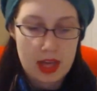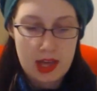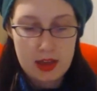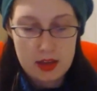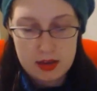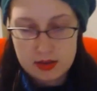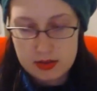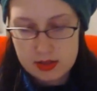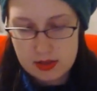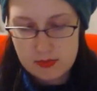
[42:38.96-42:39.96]

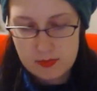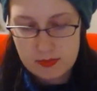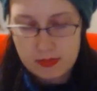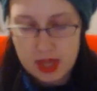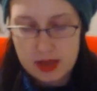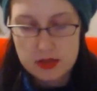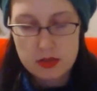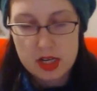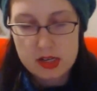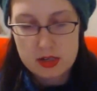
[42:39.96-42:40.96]
And yeah,
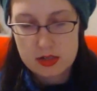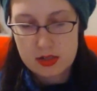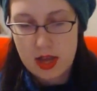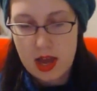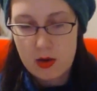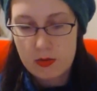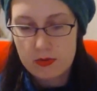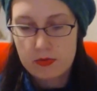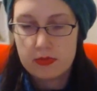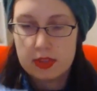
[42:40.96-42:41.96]
so I just
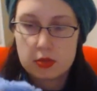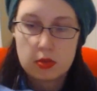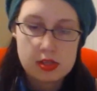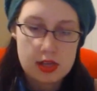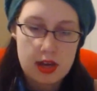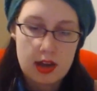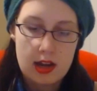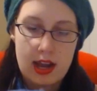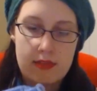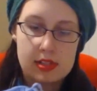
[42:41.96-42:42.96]
have this one done,
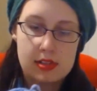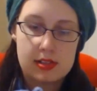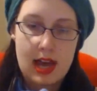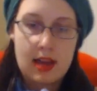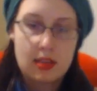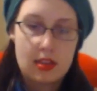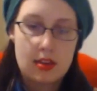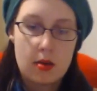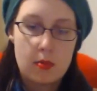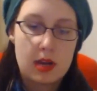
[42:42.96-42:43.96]
and I have to just add the
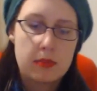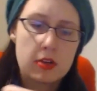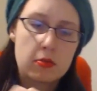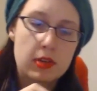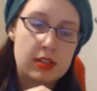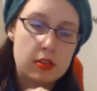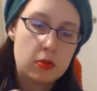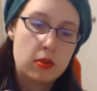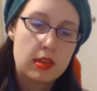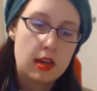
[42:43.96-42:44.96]
thumb. And I'm going to
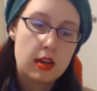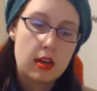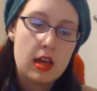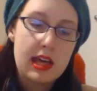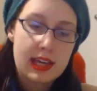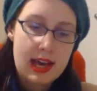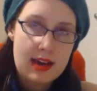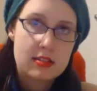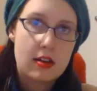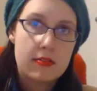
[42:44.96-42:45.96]
redo the
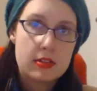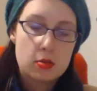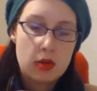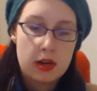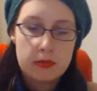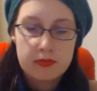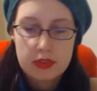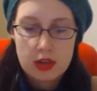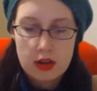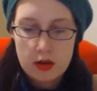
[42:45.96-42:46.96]
cast off as well,
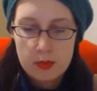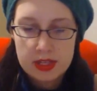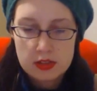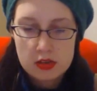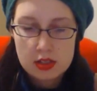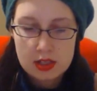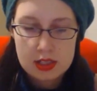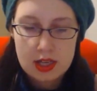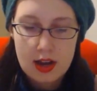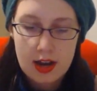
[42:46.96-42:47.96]
because it's just
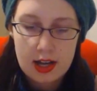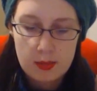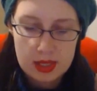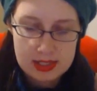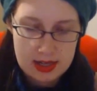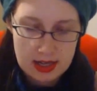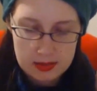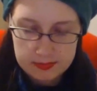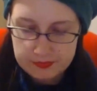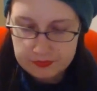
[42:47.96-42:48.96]
a tiny bit tight.